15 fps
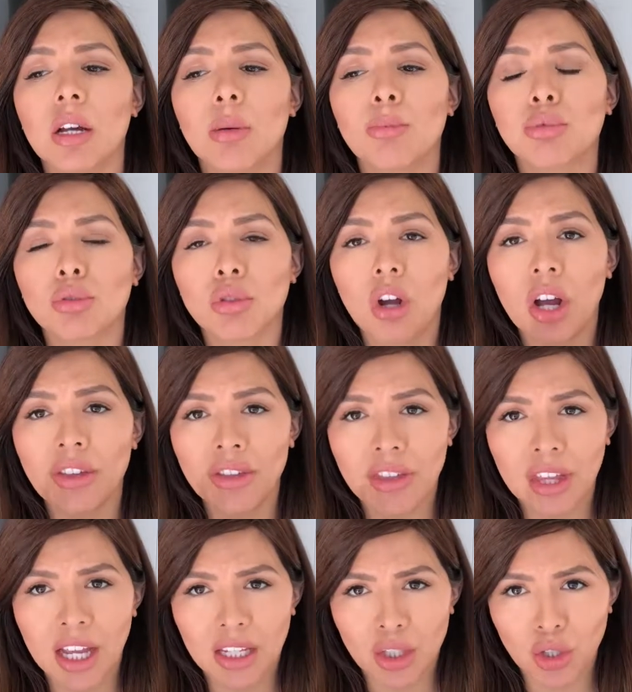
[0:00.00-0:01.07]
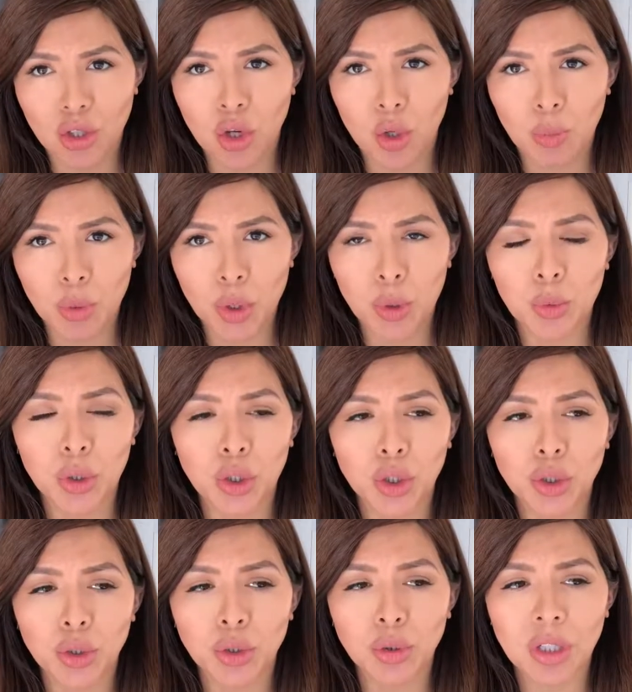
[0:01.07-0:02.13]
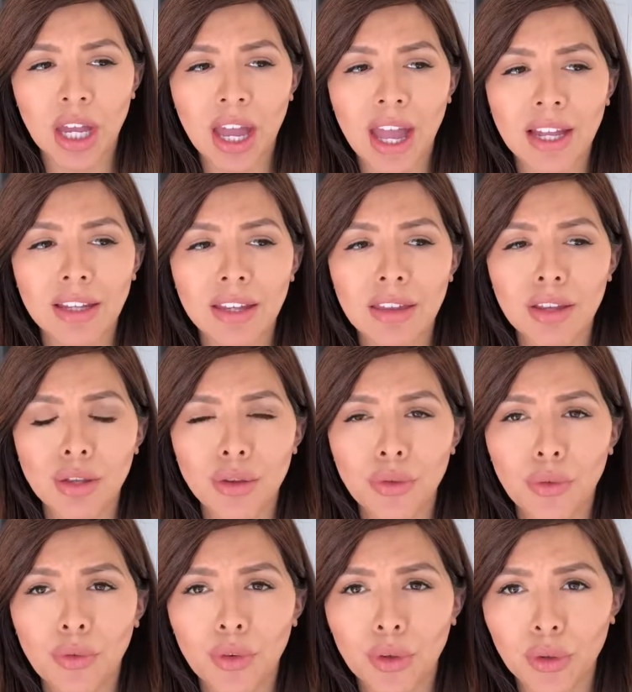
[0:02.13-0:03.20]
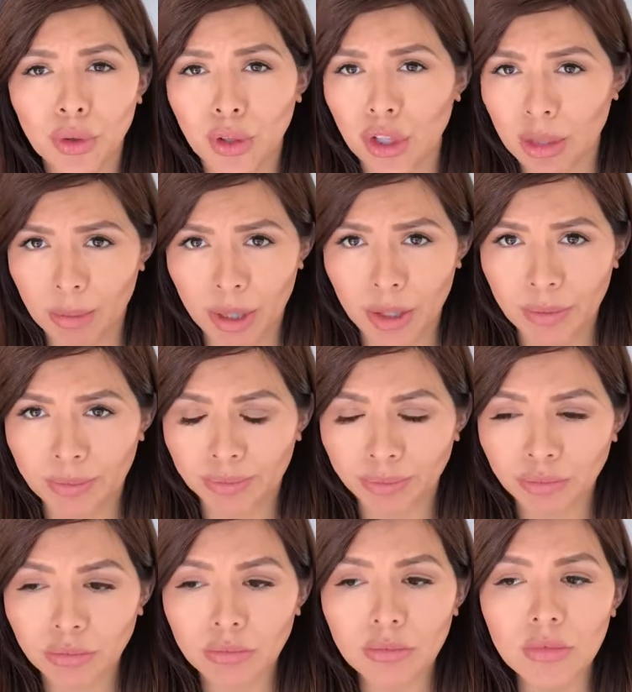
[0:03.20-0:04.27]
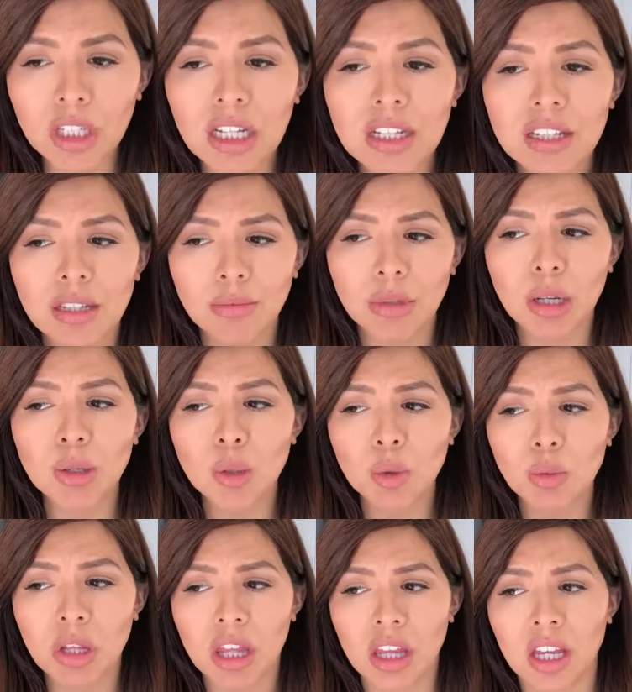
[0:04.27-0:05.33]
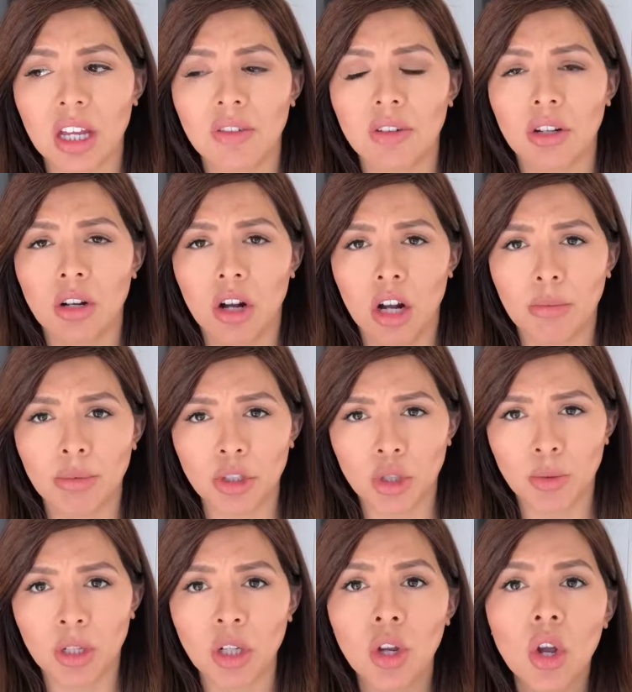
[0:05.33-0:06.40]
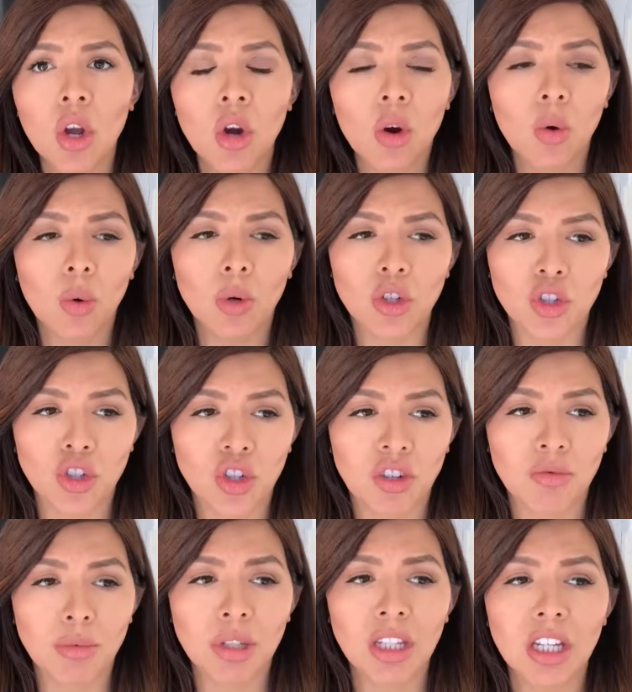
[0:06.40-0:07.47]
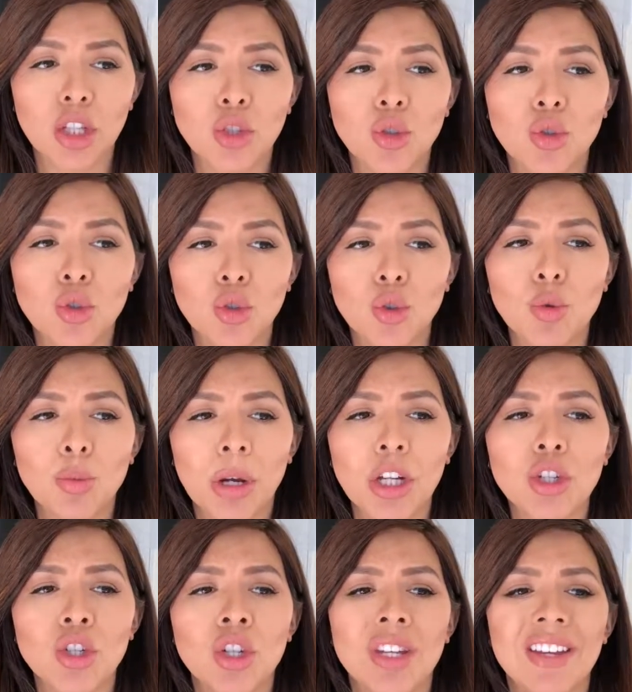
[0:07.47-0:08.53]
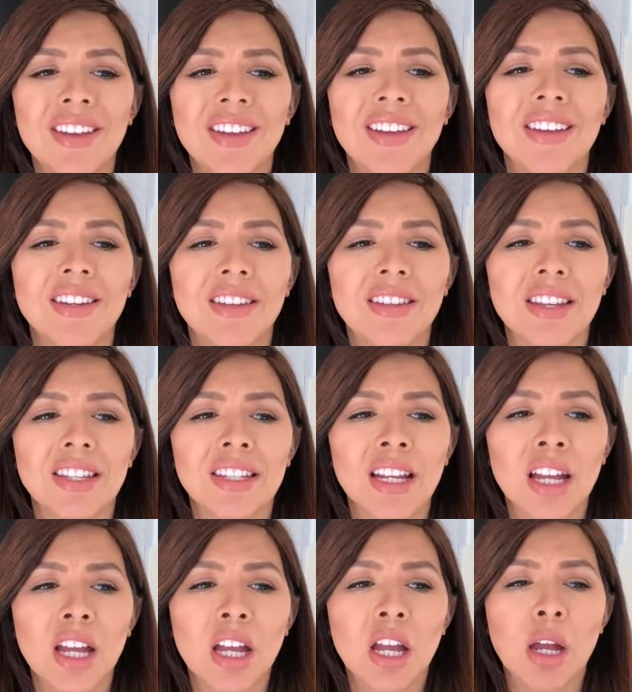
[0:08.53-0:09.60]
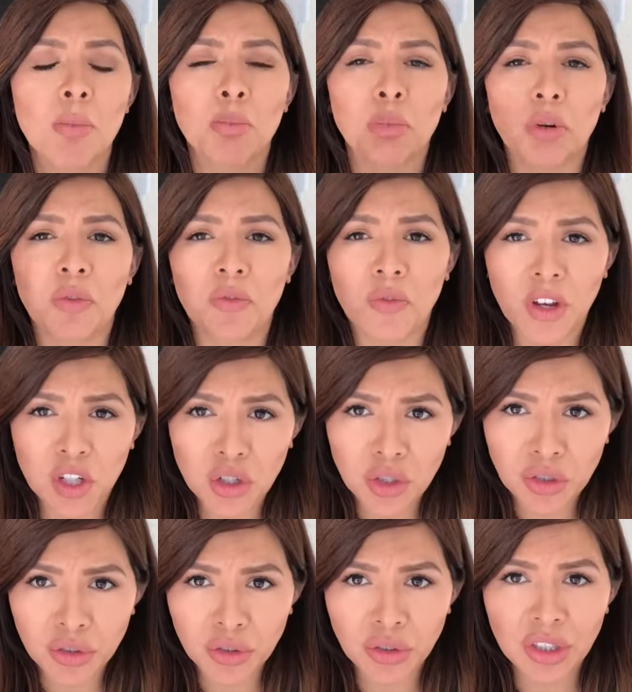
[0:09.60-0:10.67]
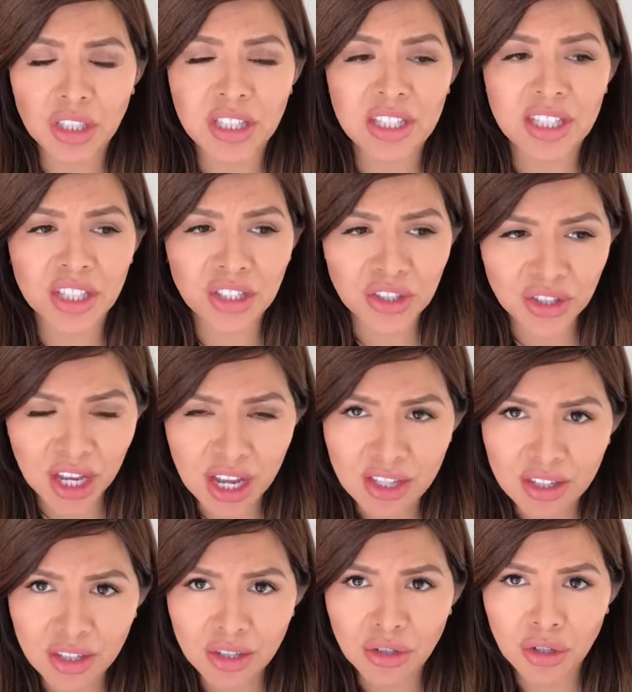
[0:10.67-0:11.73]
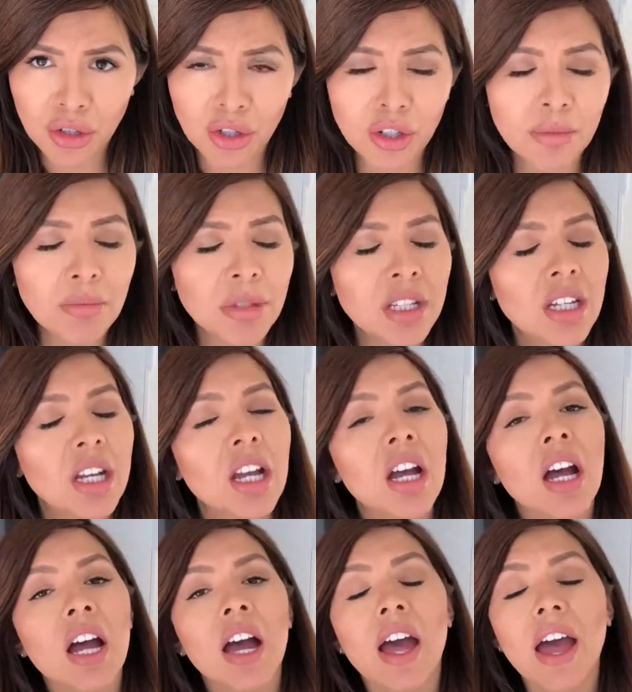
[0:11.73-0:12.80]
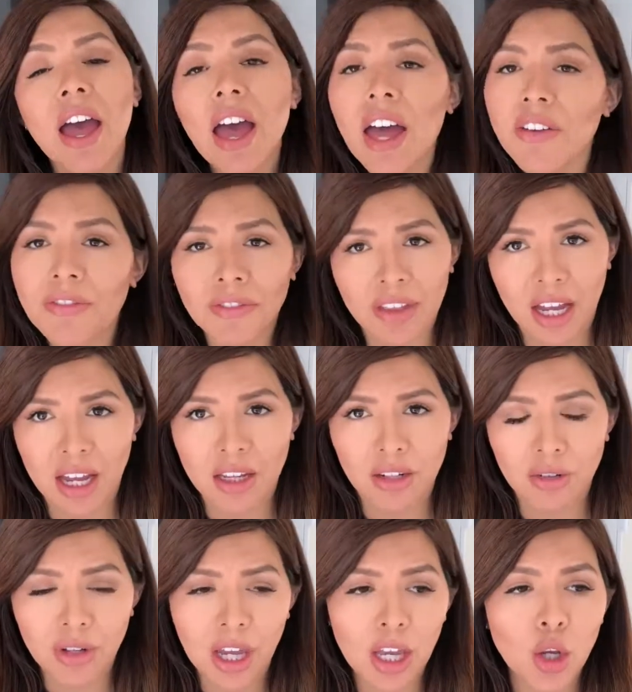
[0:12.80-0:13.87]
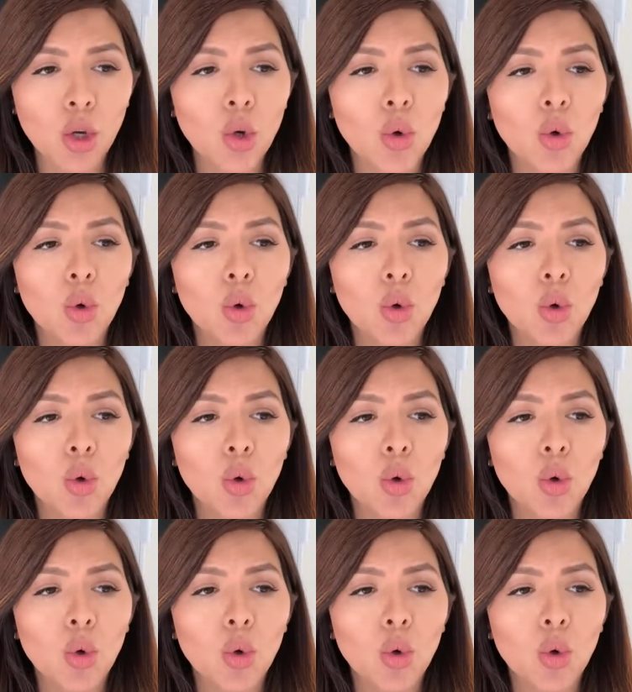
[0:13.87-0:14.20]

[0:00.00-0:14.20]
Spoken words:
broaden that scope to include anything you feel good about. Sometimes when we think of accomplishment or achievement, it's too much in this professional and success terms. F that, okay?